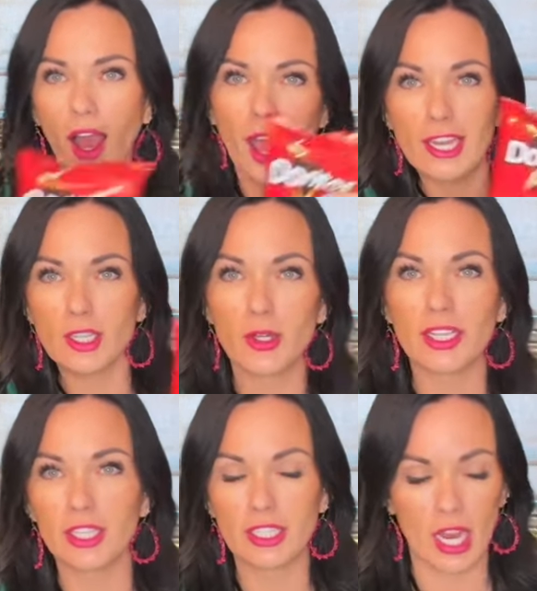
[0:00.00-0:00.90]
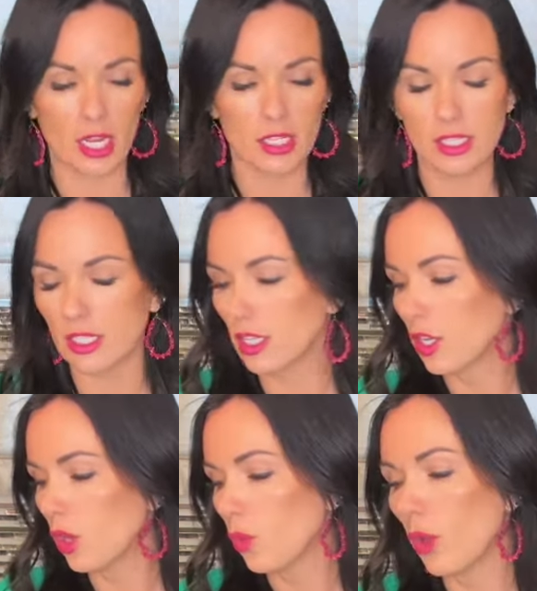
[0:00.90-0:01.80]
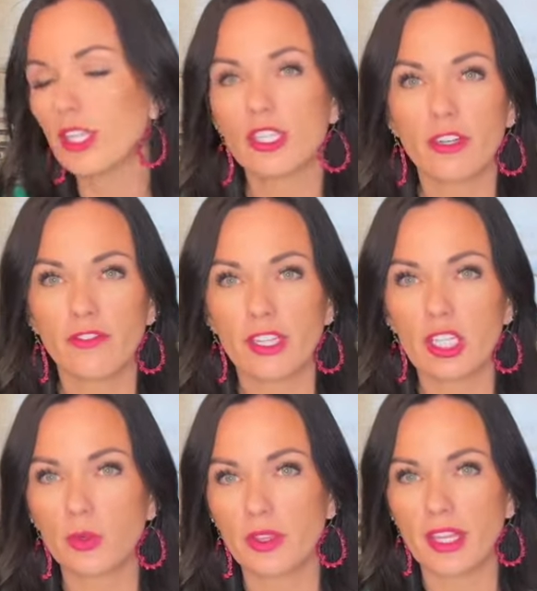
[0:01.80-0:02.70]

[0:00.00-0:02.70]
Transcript: and do a little dance. Once you're finished with